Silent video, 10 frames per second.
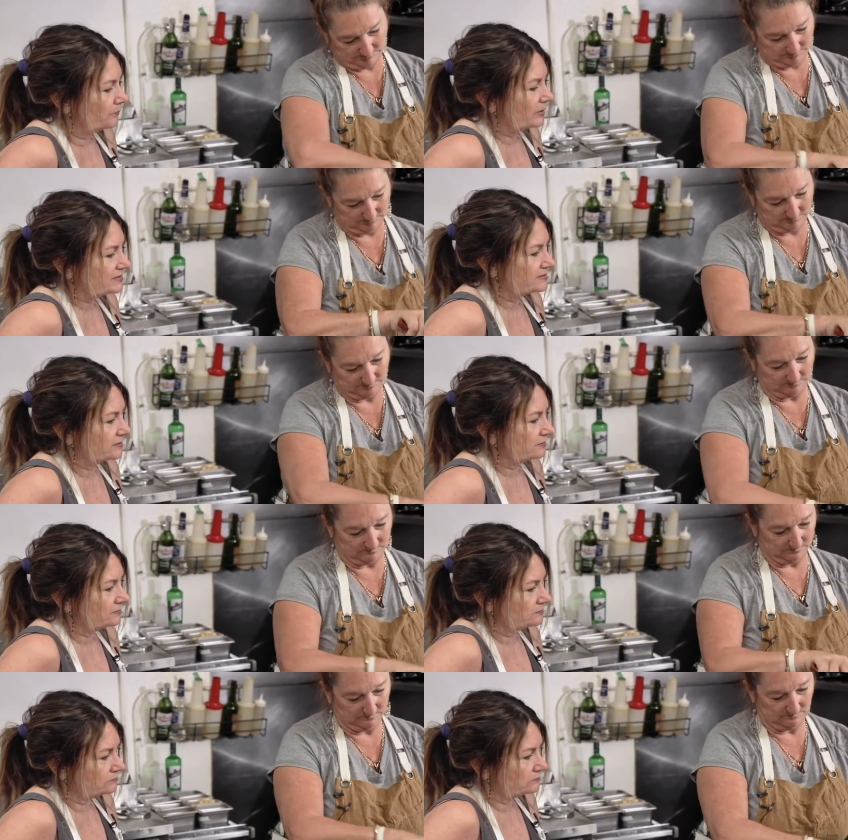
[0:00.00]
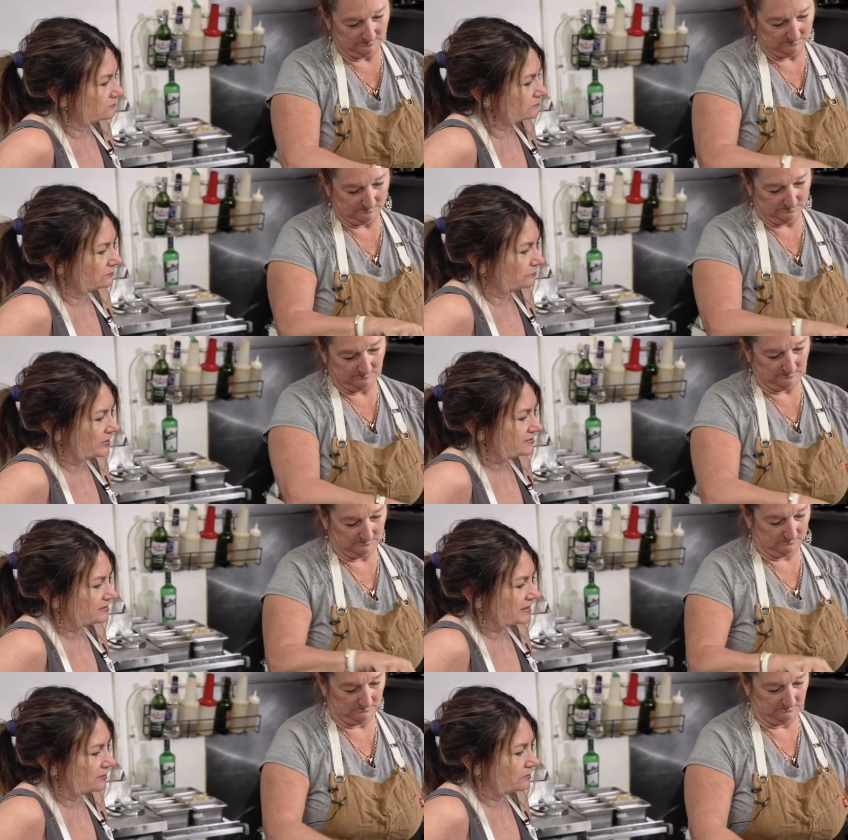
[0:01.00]
Speaker 1: press it, press
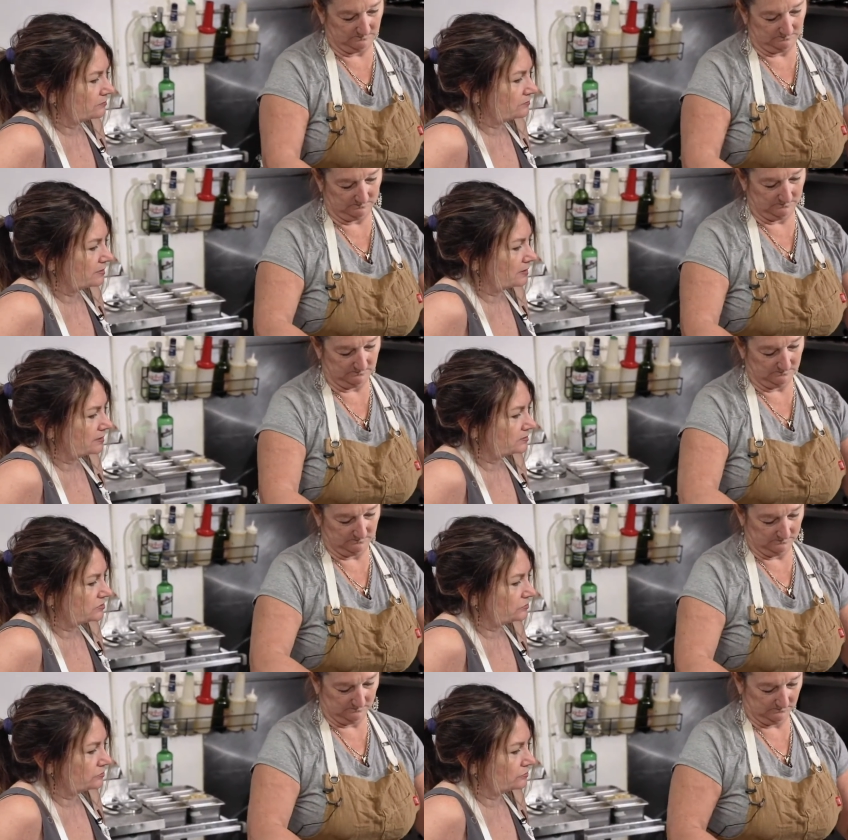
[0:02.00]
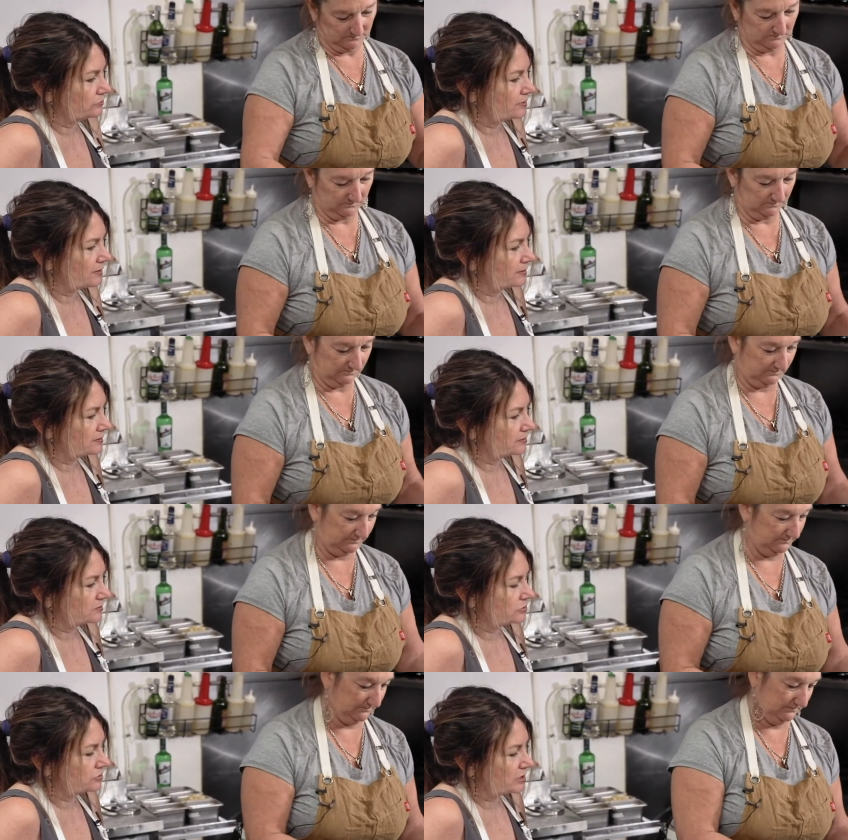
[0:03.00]
it down to the
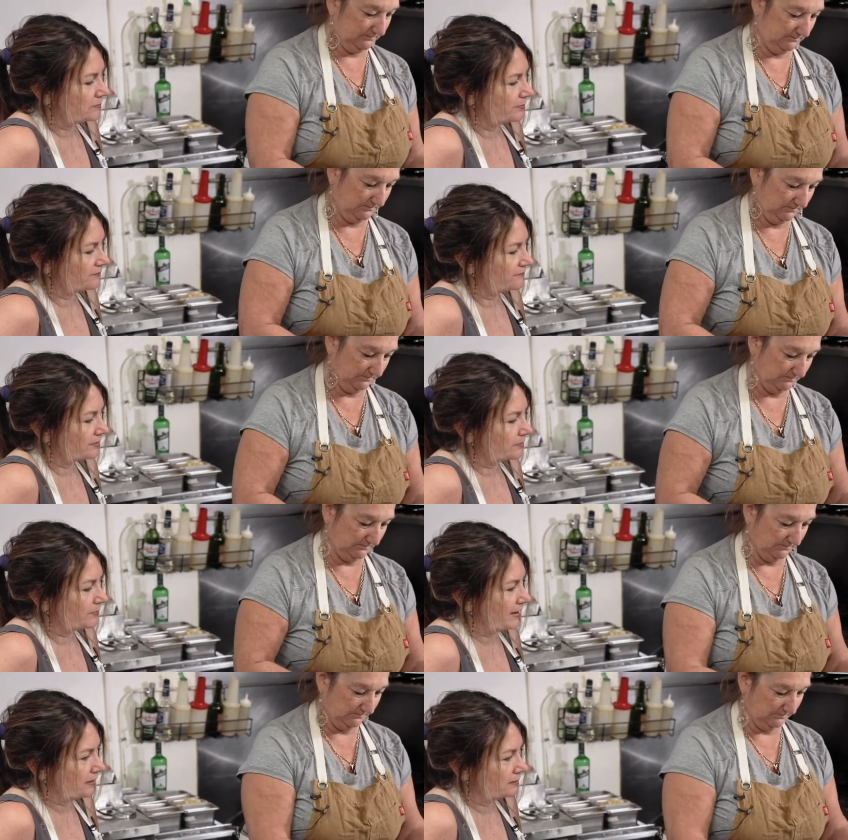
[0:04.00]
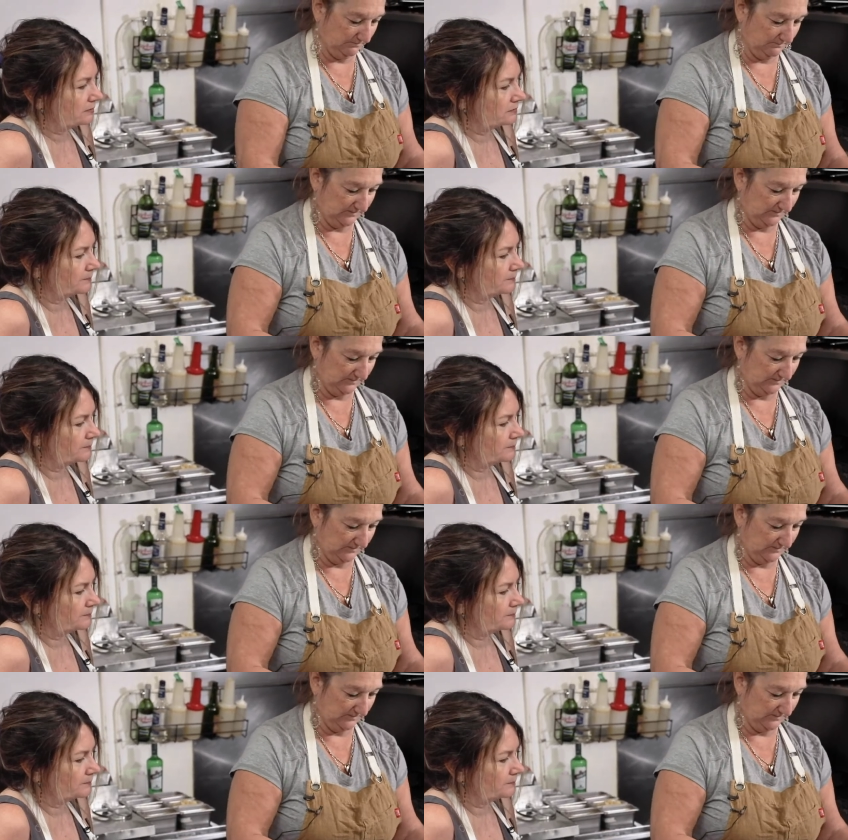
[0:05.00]
shape of the pan.